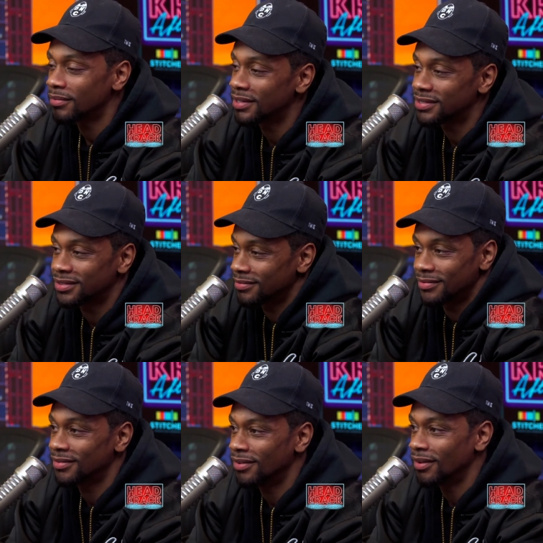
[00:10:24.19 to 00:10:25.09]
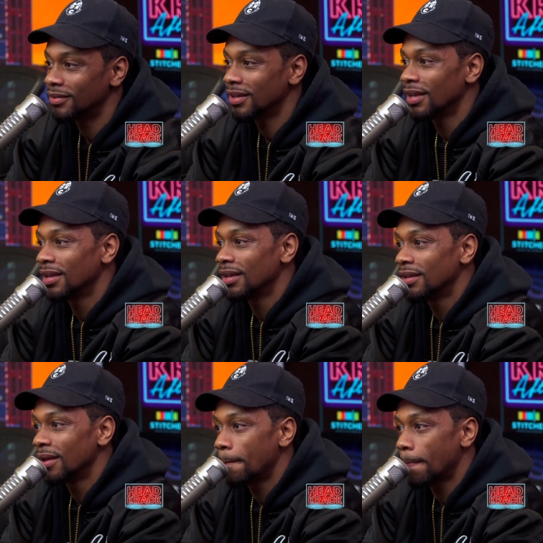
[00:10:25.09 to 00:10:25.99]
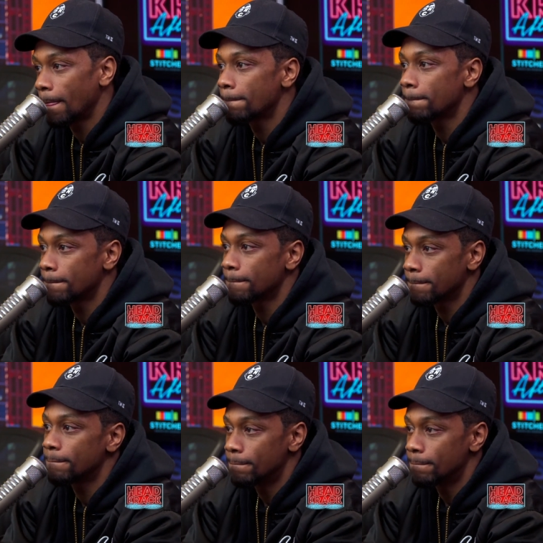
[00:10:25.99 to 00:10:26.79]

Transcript: It's You know, makes it way easier to Google